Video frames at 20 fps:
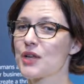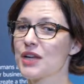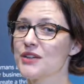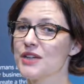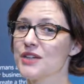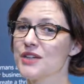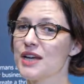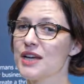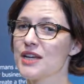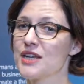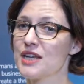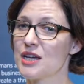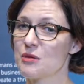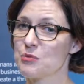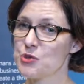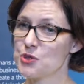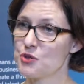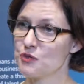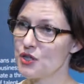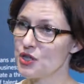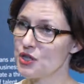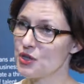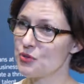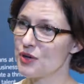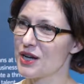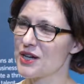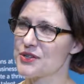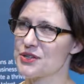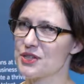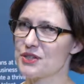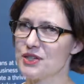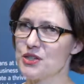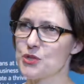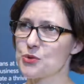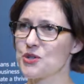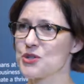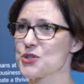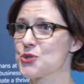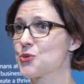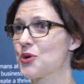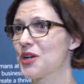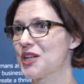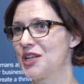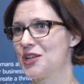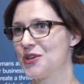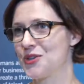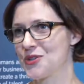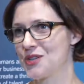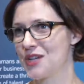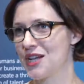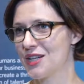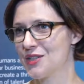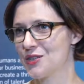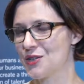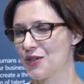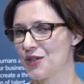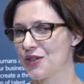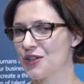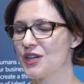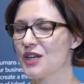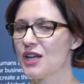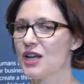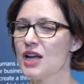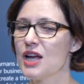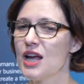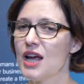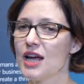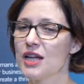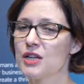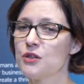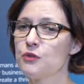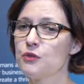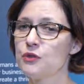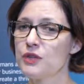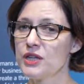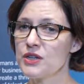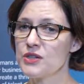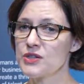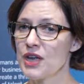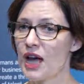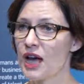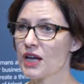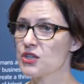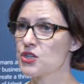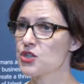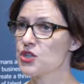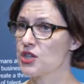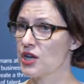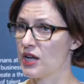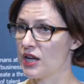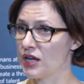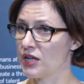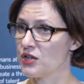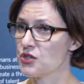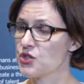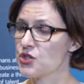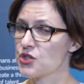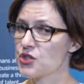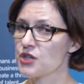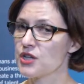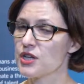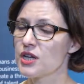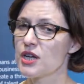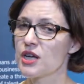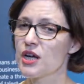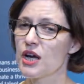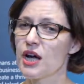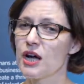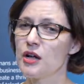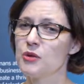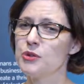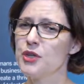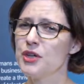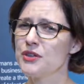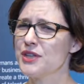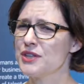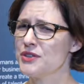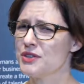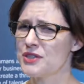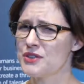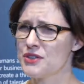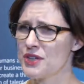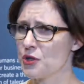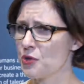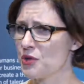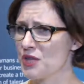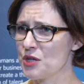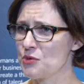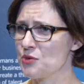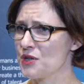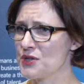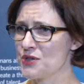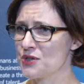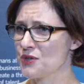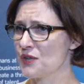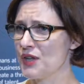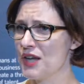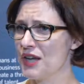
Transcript: And then I came to the US, and this was 20 years later. And things had changed. Not that integrity wasn't